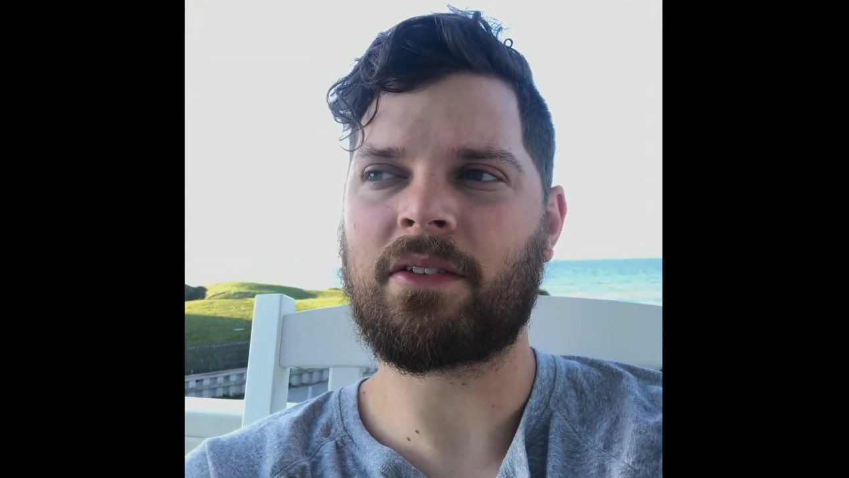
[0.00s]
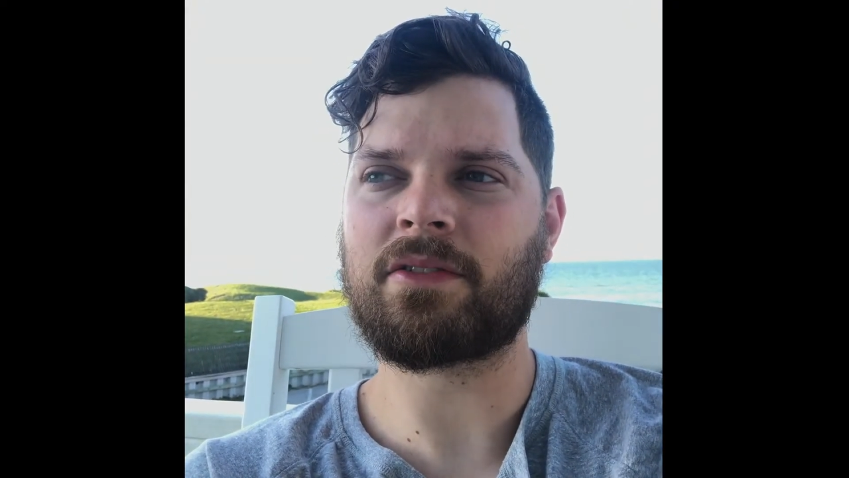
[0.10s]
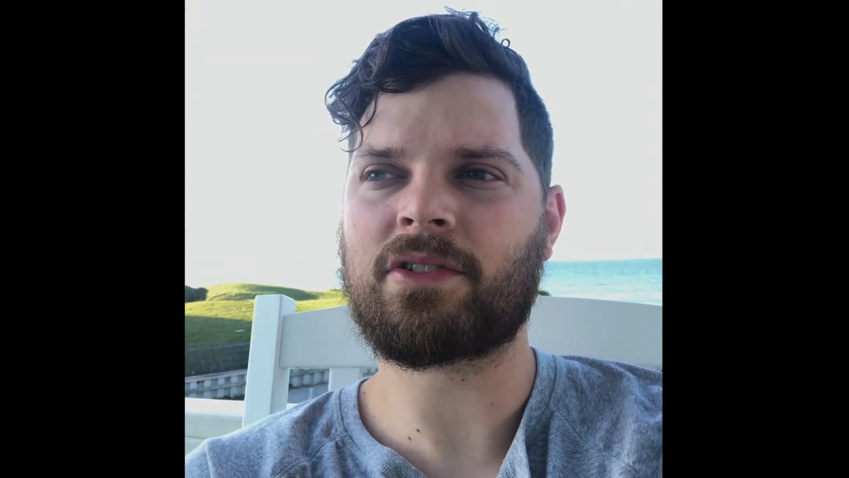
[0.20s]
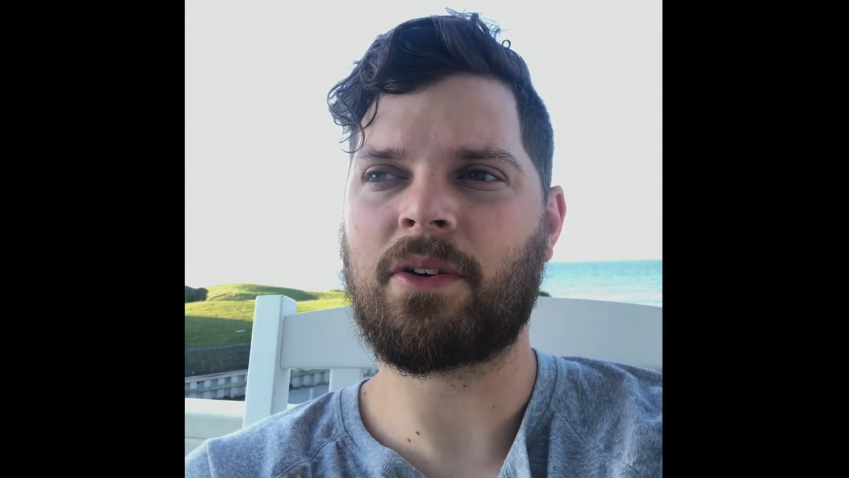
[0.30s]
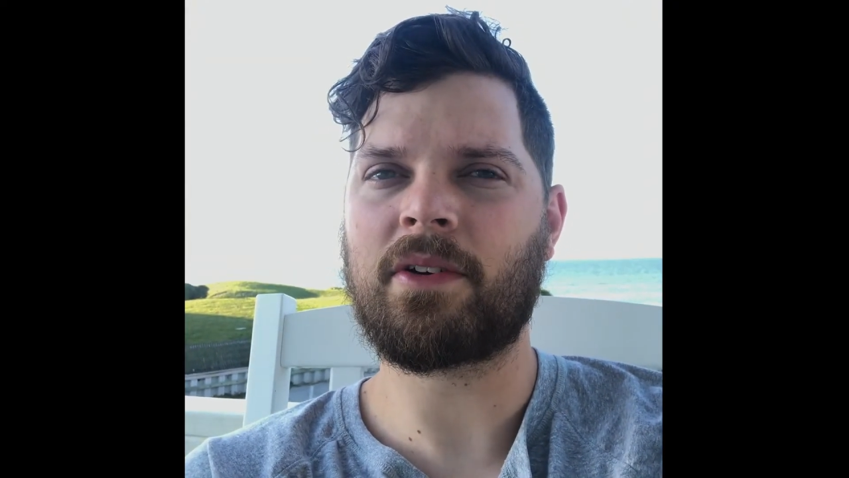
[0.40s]
will
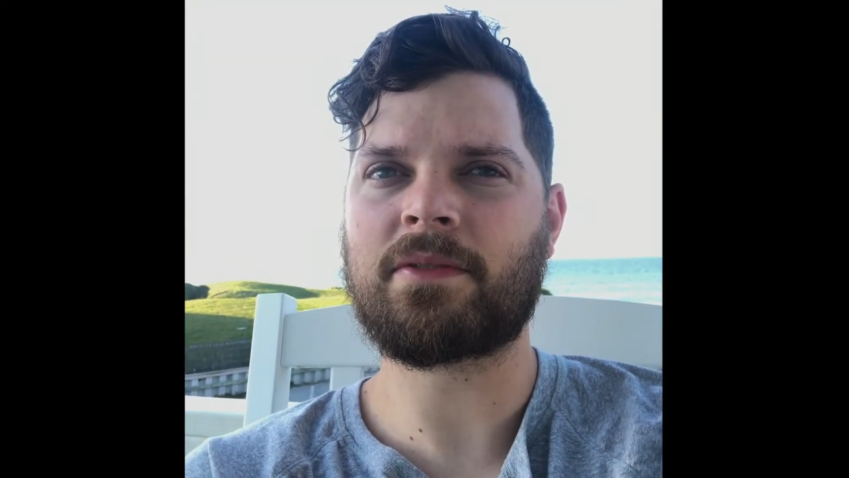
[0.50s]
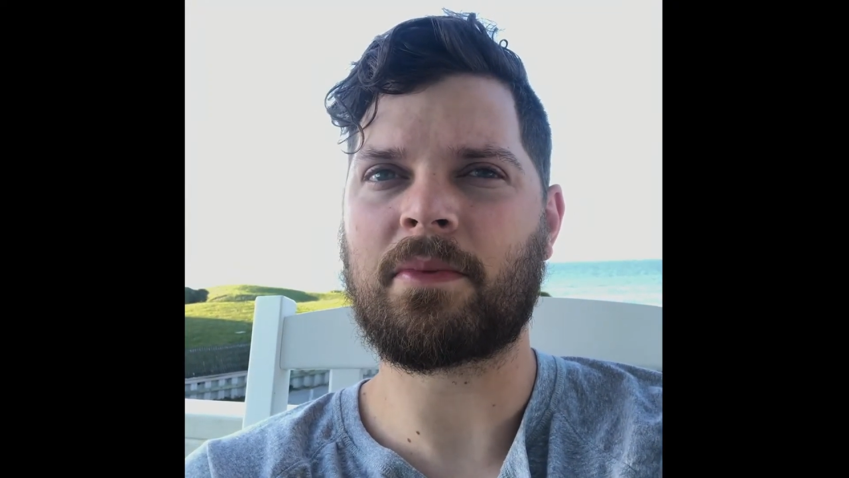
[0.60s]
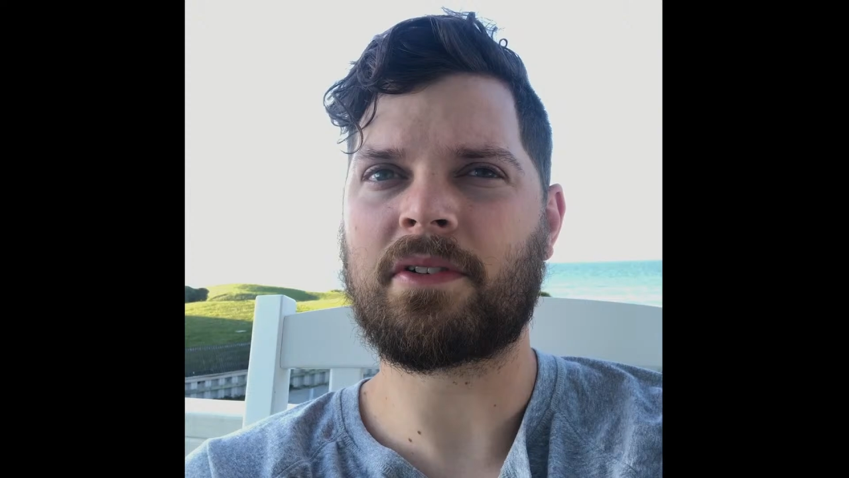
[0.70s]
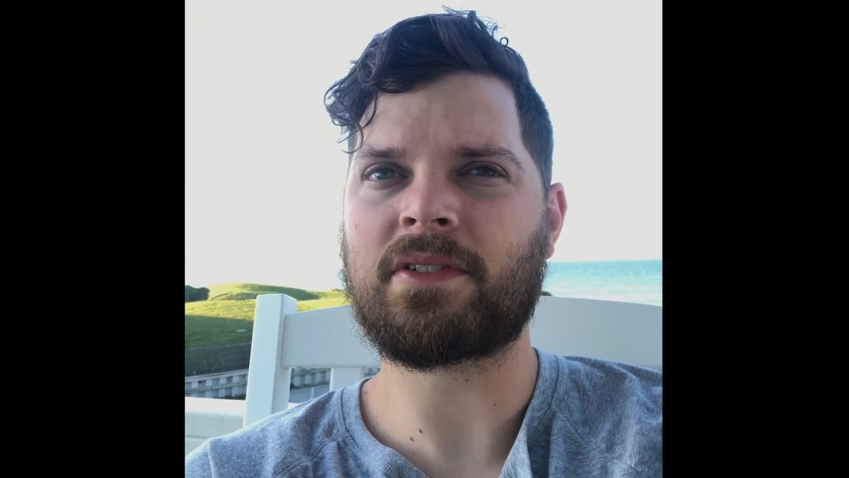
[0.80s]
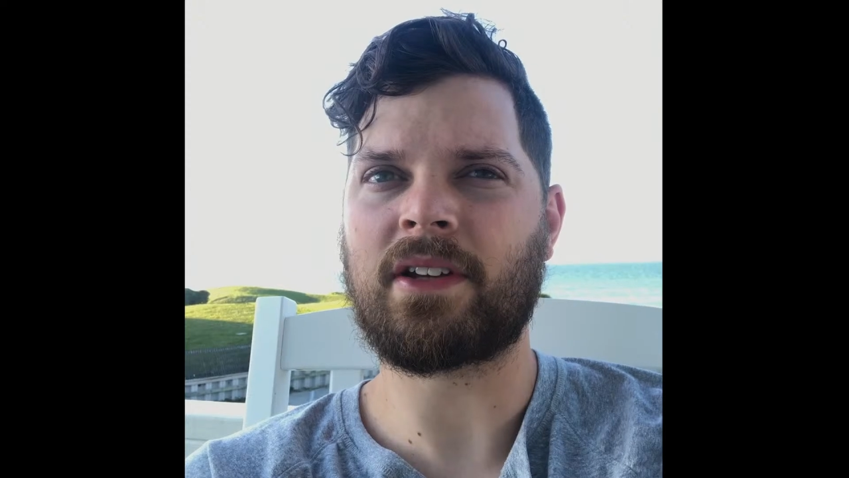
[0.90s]
show us
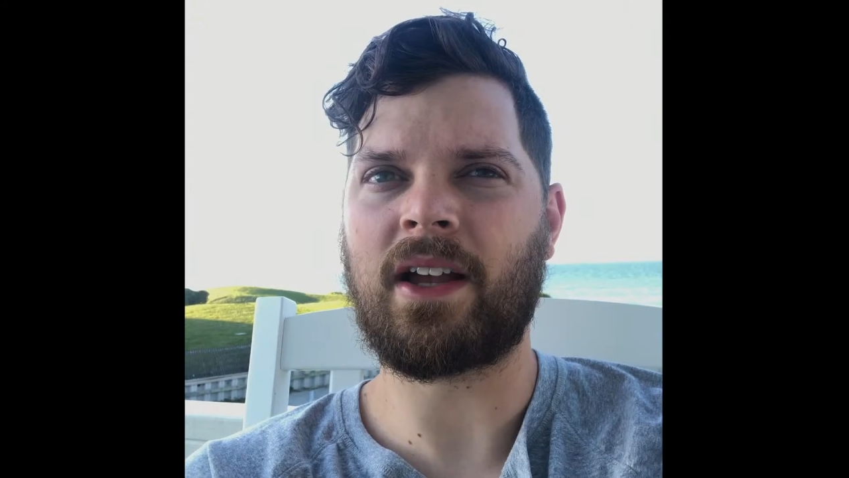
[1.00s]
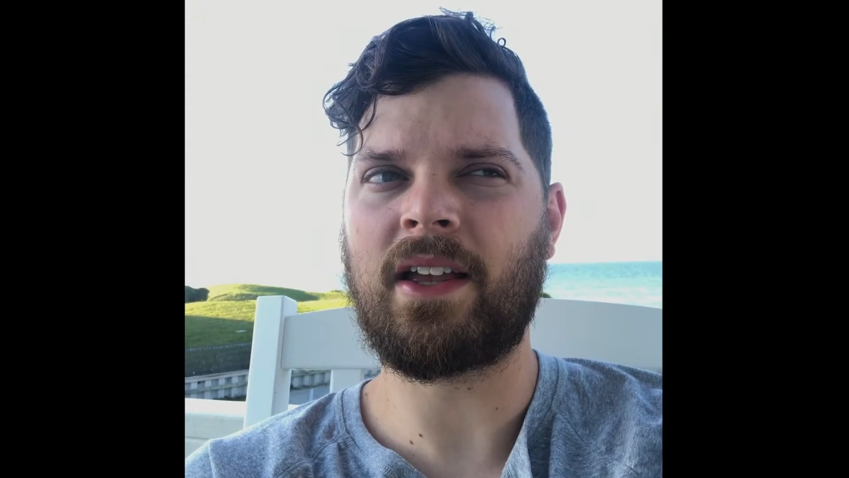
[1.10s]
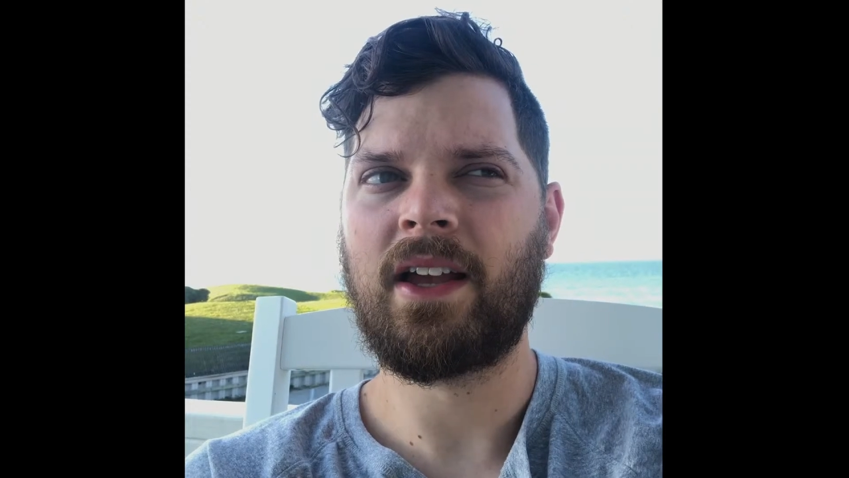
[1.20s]
mercy.